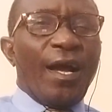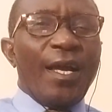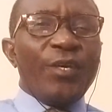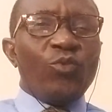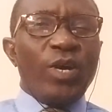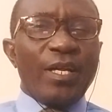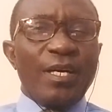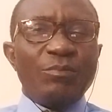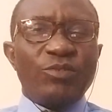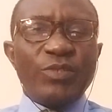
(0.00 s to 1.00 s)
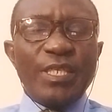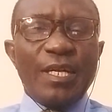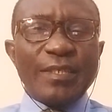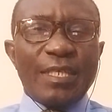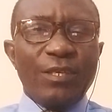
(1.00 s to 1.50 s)
Hi, you're welcome to the
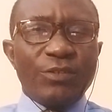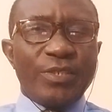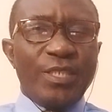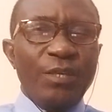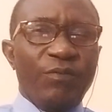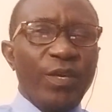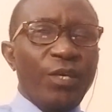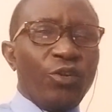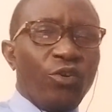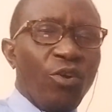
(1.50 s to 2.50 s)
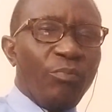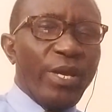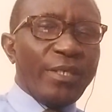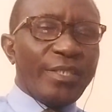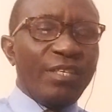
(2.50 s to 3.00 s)
Didascalos TV, your
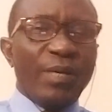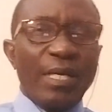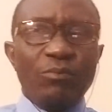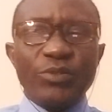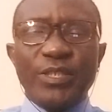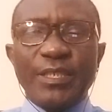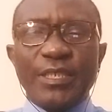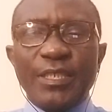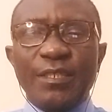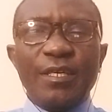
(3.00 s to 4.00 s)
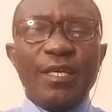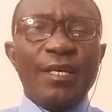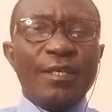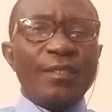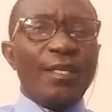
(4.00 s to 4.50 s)
comprehensive Bible teaching
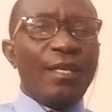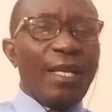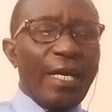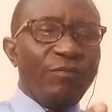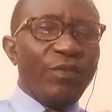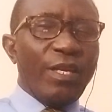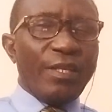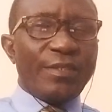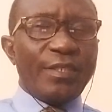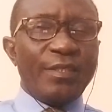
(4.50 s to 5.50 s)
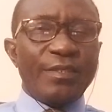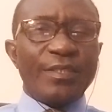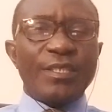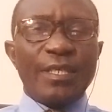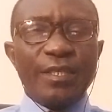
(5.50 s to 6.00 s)
and life lessons
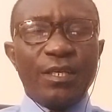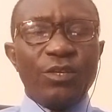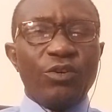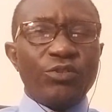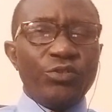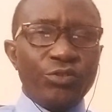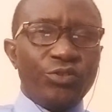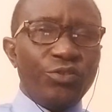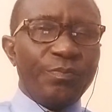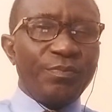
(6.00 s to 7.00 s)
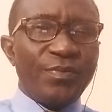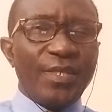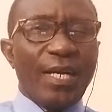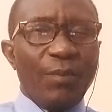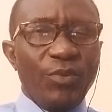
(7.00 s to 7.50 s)
channel on YouTube.
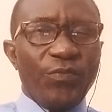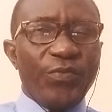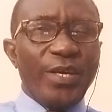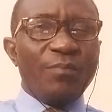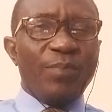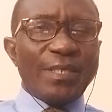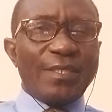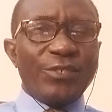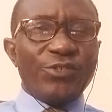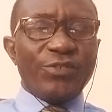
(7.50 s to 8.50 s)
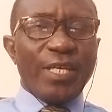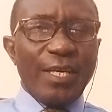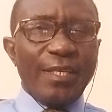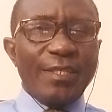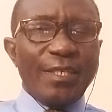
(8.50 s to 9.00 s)
I'm your friend, Pastor John
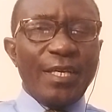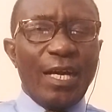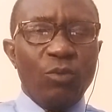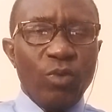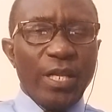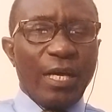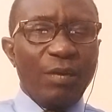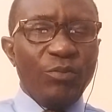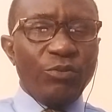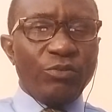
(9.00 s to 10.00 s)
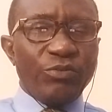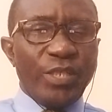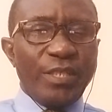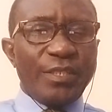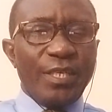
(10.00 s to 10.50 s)
Kennedy. I welcome you to
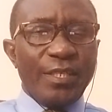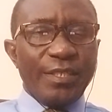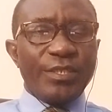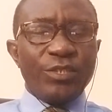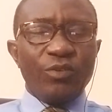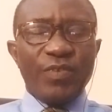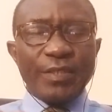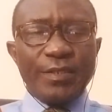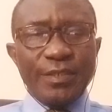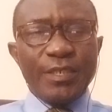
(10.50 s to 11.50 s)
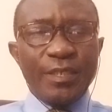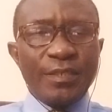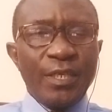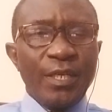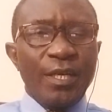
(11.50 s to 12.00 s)
this edition of our teaching.